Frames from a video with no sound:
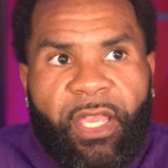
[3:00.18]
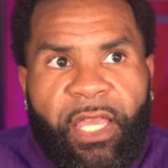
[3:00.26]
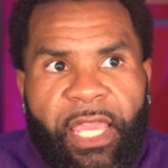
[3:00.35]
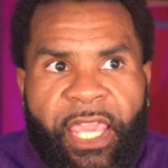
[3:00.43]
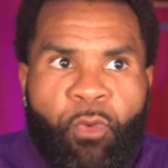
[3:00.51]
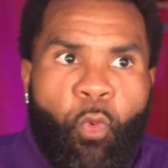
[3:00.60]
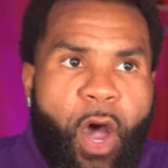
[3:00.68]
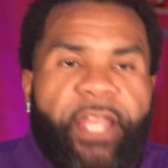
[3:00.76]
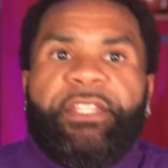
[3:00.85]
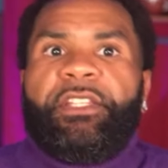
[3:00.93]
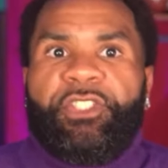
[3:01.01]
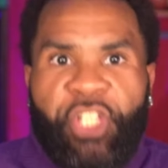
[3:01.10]
he
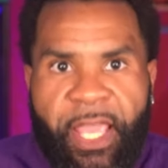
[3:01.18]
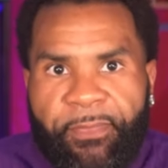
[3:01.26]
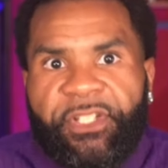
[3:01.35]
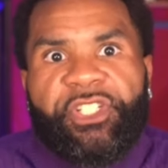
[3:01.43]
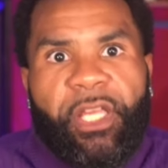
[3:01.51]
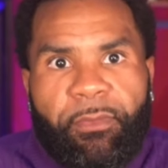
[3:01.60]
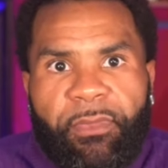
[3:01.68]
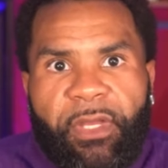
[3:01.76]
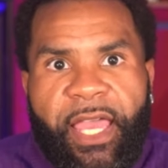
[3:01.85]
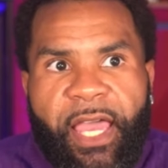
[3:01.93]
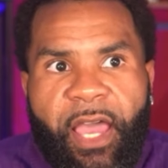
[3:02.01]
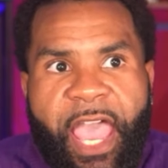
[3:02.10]
won championship
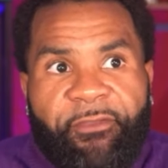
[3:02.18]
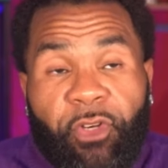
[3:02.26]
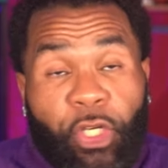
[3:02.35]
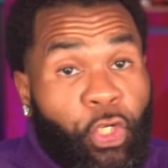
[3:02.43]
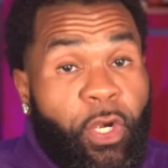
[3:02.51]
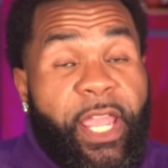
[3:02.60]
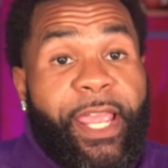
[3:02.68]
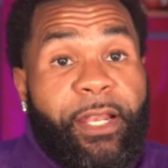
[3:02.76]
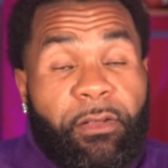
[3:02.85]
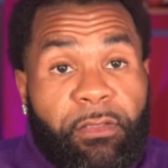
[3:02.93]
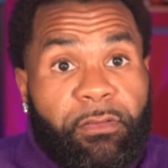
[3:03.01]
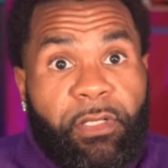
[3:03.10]
uh, after a
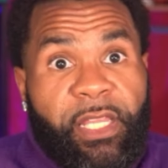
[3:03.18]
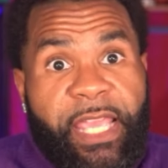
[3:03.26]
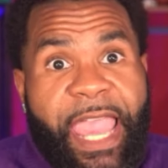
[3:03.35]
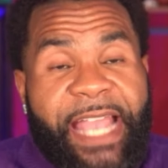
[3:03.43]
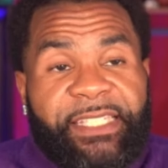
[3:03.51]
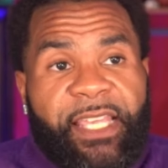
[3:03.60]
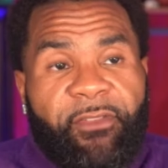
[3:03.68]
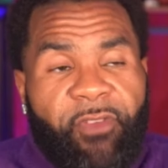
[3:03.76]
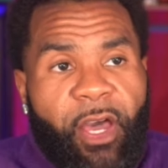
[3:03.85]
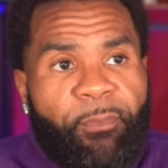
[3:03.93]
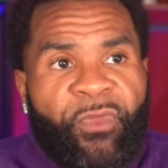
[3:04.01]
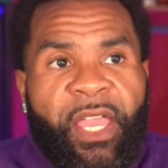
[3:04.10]
trade in the
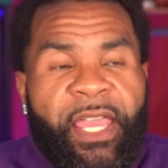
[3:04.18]
XFL.